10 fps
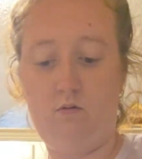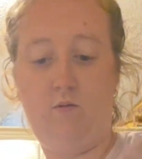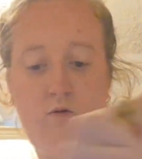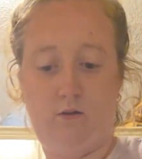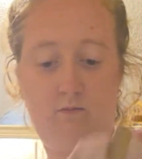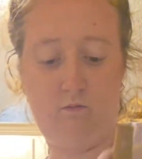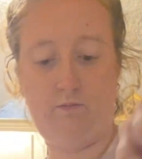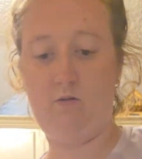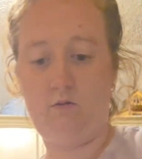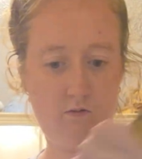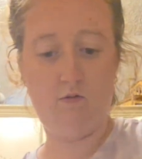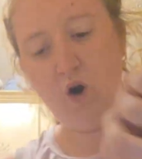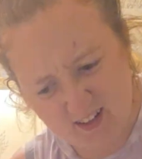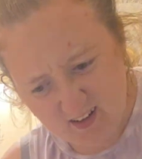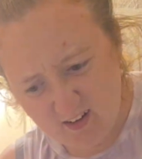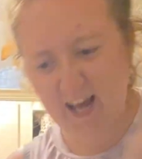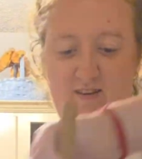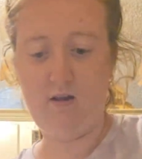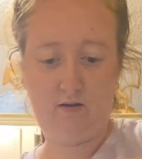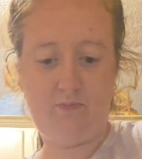4 cups of chicken broth
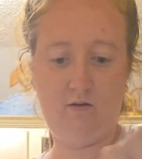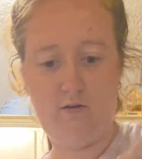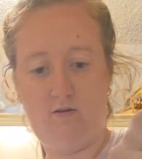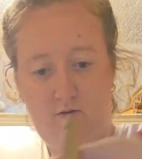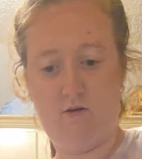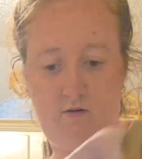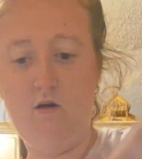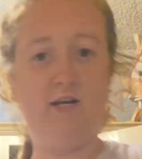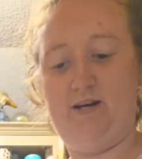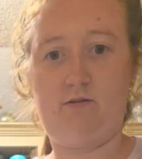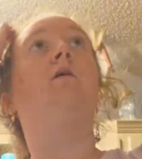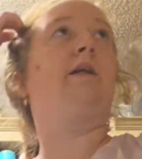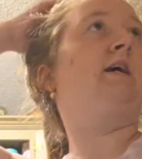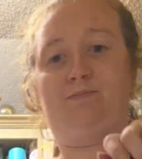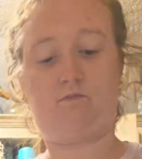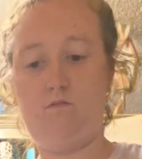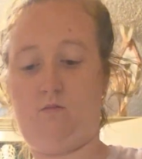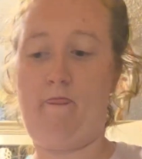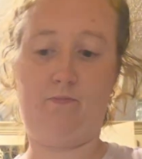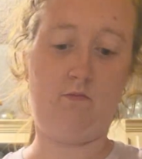to 2 cups of rice.
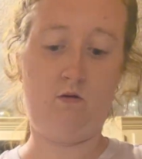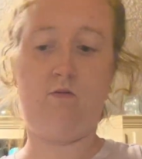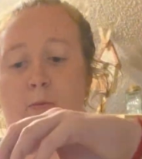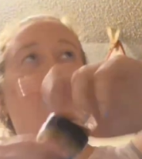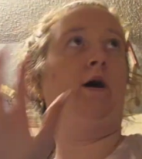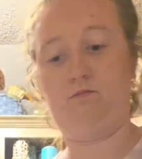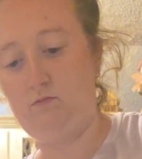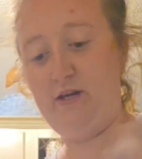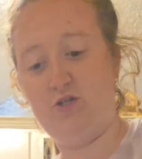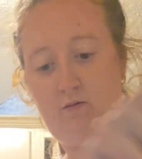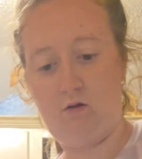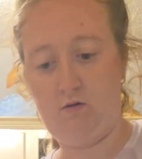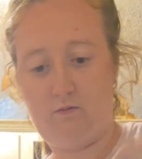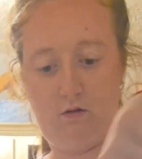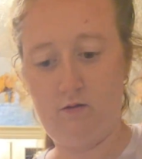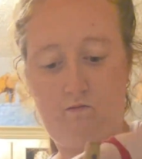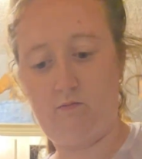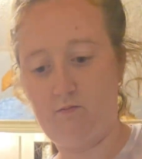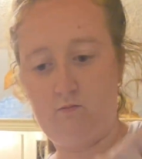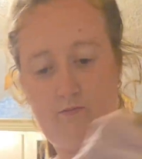And I also added in I
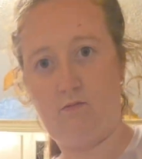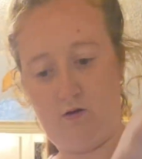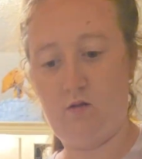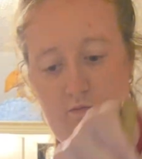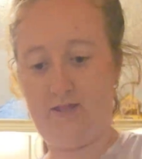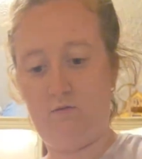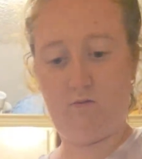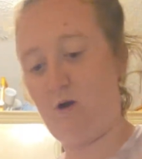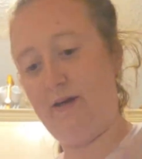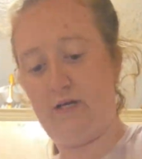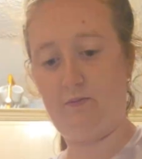forgot to mention, I did add